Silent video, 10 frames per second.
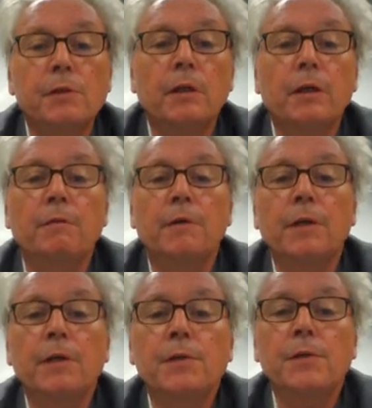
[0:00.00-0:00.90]

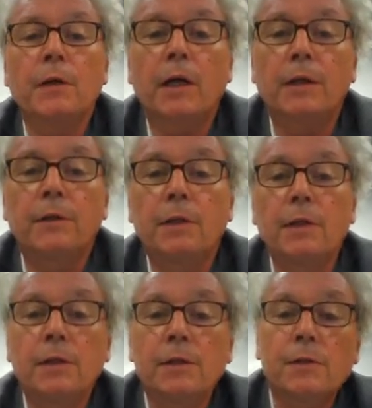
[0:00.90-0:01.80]
deliveries,
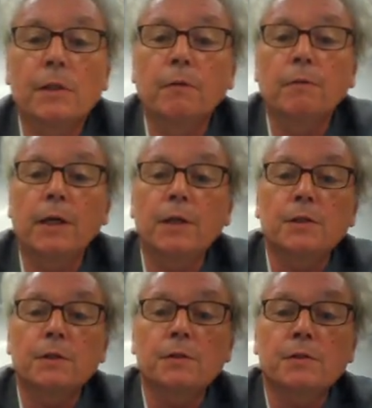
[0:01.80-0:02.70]
ideas,
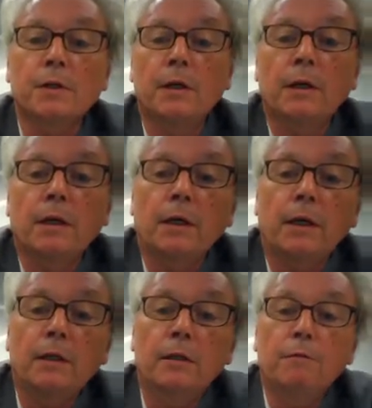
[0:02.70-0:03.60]
innovations,
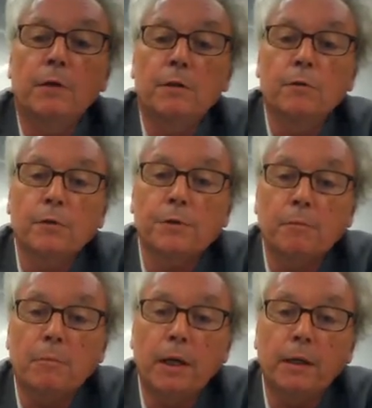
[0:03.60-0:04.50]
individuals
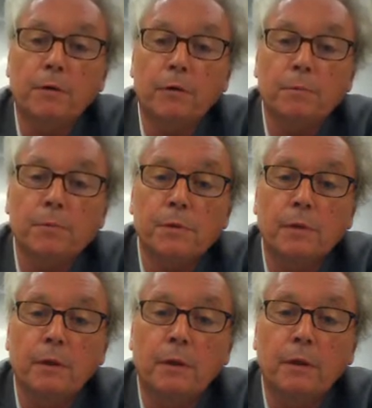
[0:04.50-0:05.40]
and microbes,
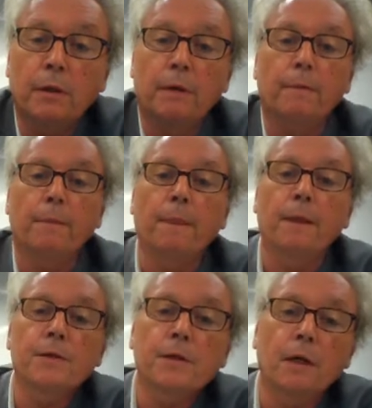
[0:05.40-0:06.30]

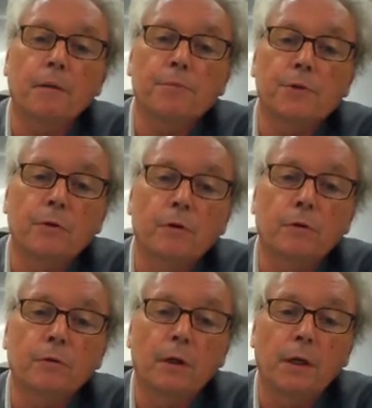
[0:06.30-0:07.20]
is
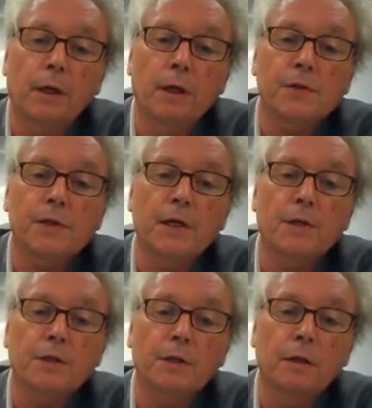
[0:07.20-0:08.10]
absolutely
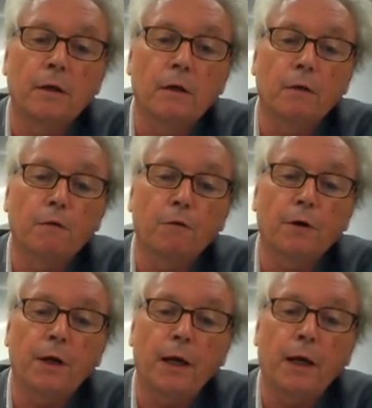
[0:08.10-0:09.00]
essential
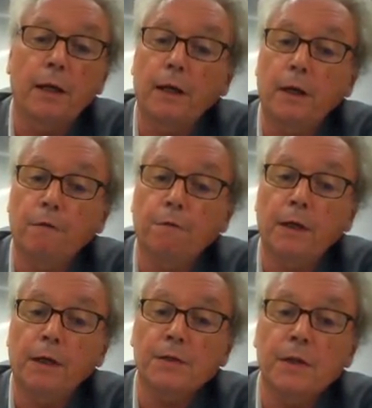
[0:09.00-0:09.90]
for and
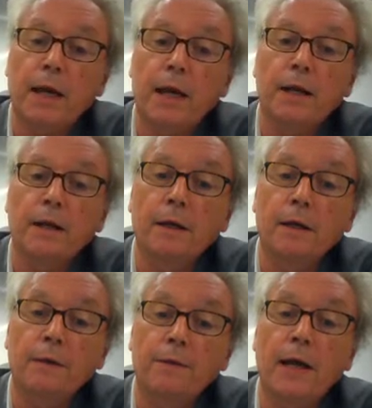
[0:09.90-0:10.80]
affects any
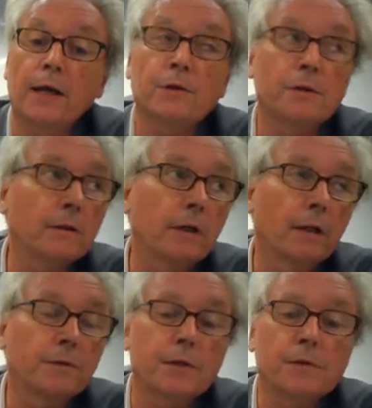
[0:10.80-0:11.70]
national
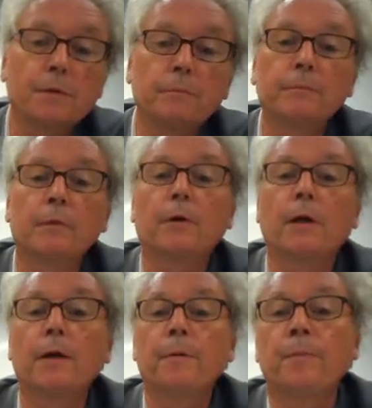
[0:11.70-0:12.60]
health system.
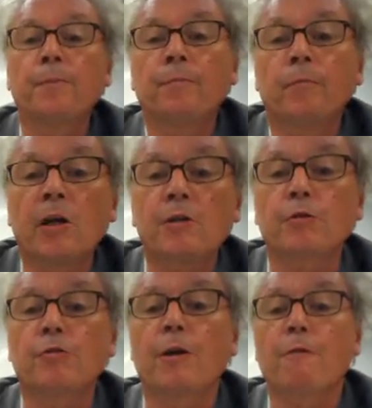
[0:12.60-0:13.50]
Okay? Just
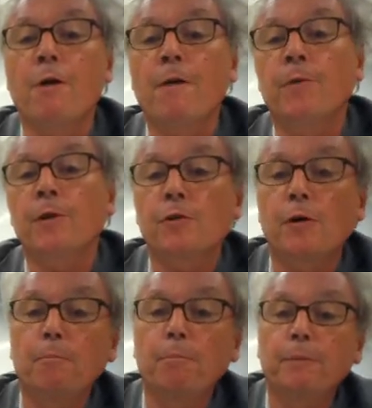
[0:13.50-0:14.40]
to take one
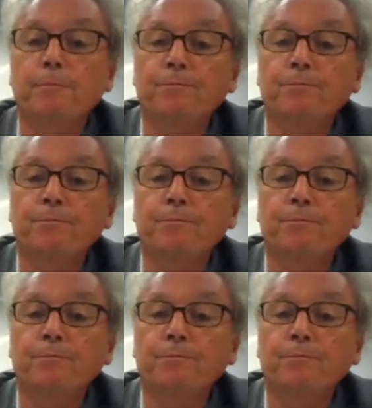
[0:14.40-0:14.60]
example.